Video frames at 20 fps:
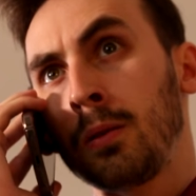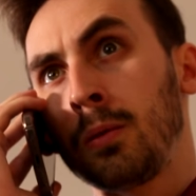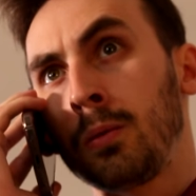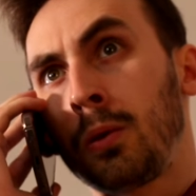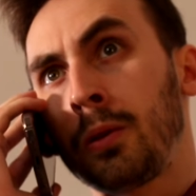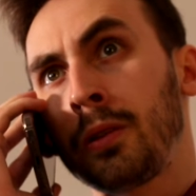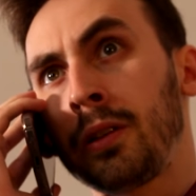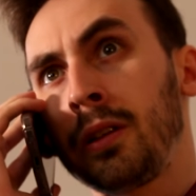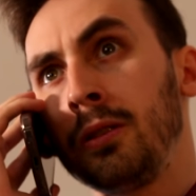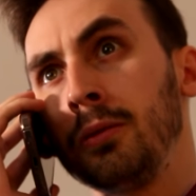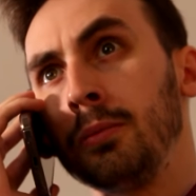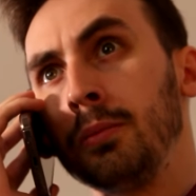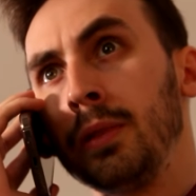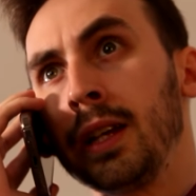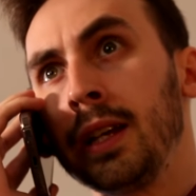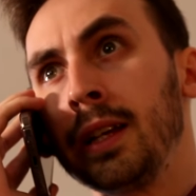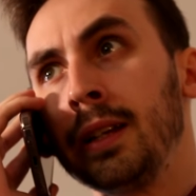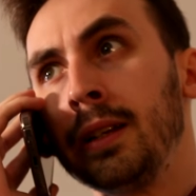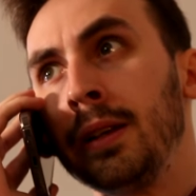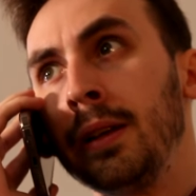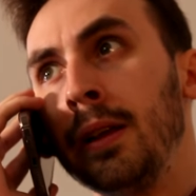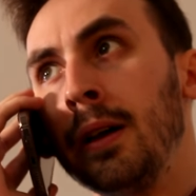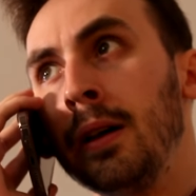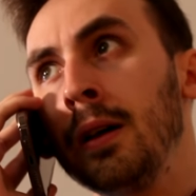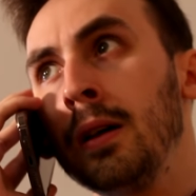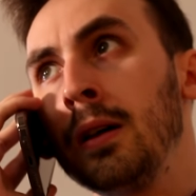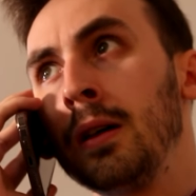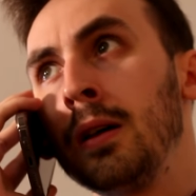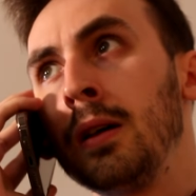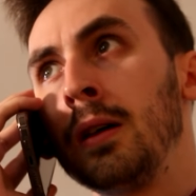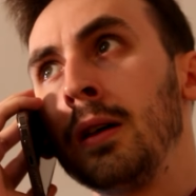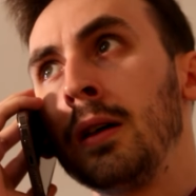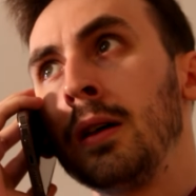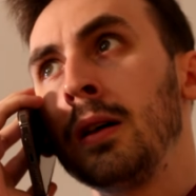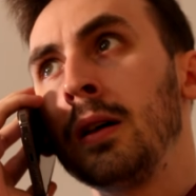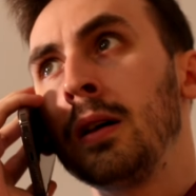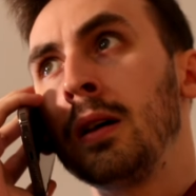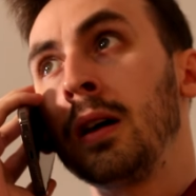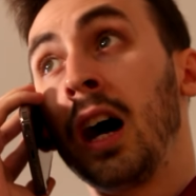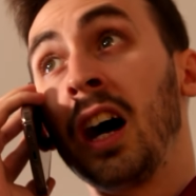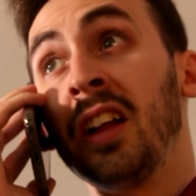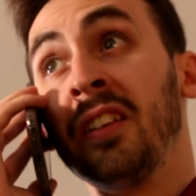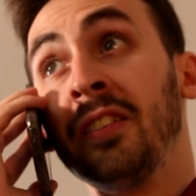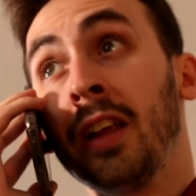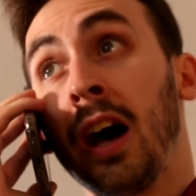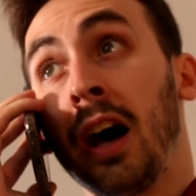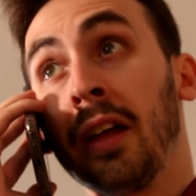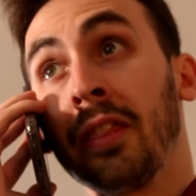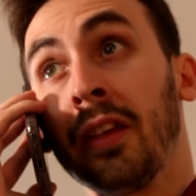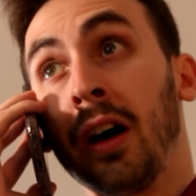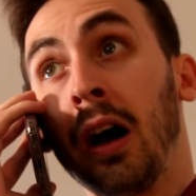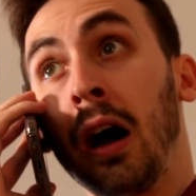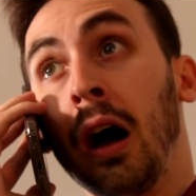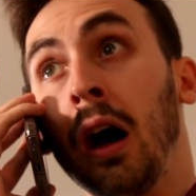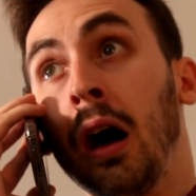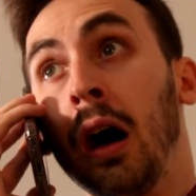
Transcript: What do you mean, another?